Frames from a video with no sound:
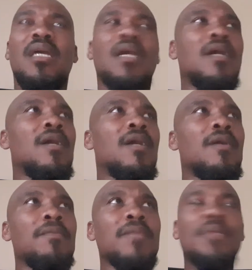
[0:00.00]

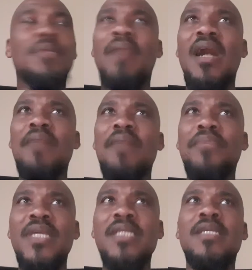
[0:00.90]
in my
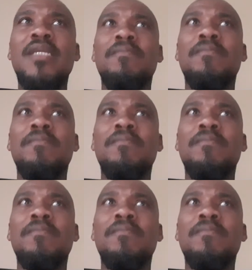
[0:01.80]
opinion,